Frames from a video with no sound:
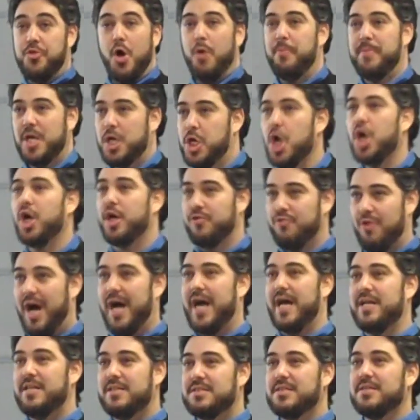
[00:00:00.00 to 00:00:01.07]
they'll be good,
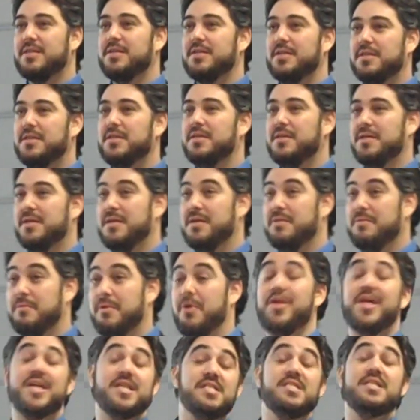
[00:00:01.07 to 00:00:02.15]
right? But
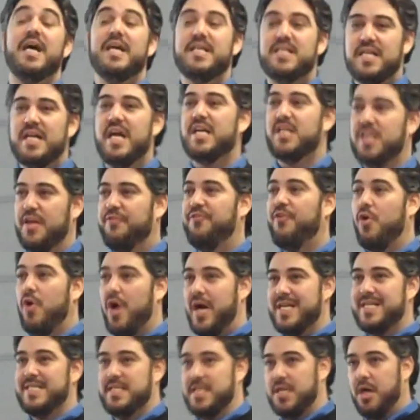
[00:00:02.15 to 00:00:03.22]
this 1984
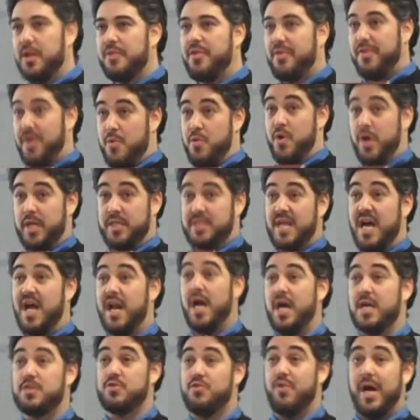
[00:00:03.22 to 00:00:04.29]
ideal that they want to tell
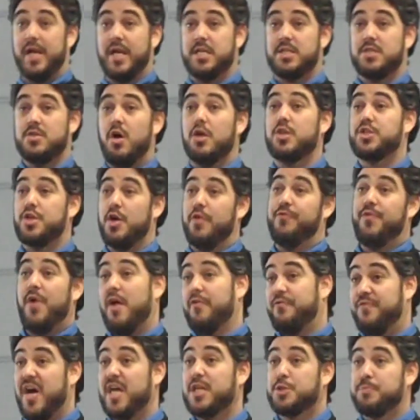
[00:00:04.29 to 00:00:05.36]
us, right, is not so
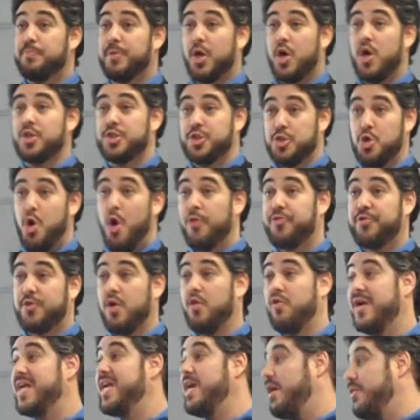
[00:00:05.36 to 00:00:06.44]
far-fetched because North
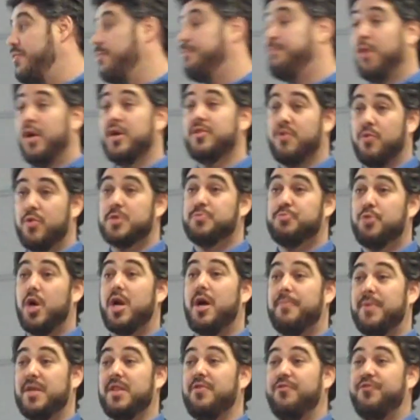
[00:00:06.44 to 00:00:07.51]
Korea, the point that was brought
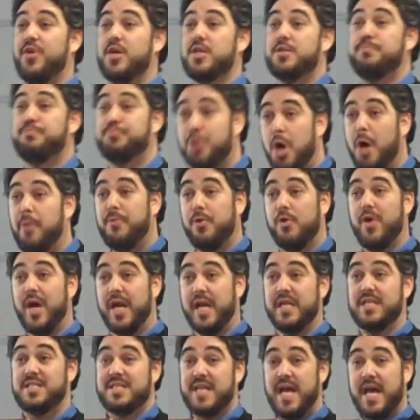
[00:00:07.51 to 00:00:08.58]
up in the first block
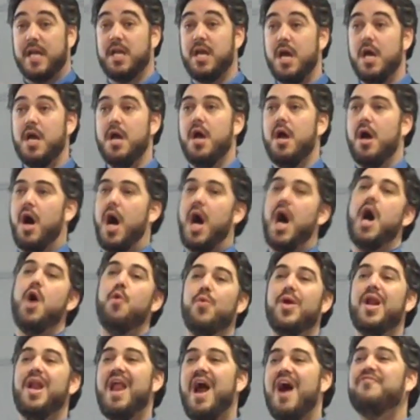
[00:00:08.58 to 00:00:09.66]
already, said,
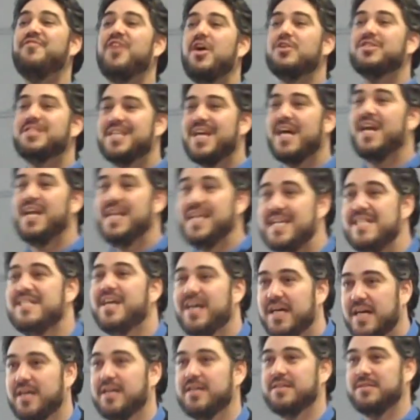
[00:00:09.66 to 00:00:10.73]
we love our dear
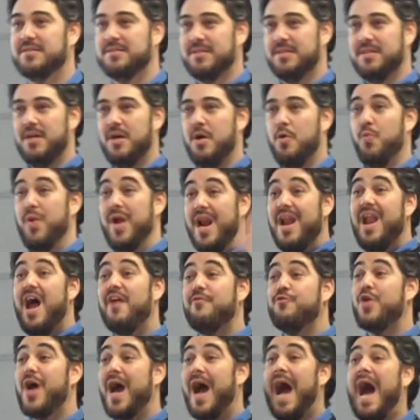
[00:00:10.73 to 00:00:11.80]
leader. We're
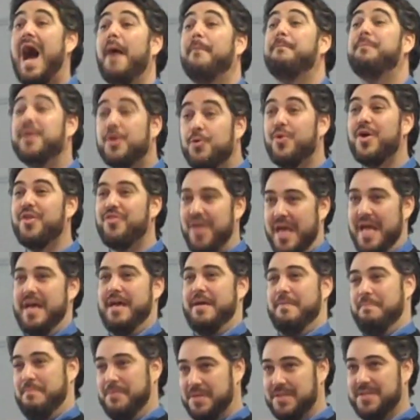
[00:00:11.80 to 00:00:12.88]
happy with
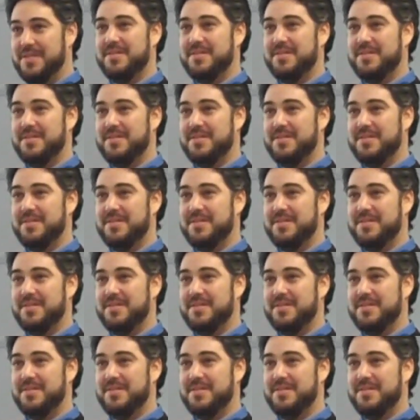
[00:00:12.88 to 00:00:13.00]
him.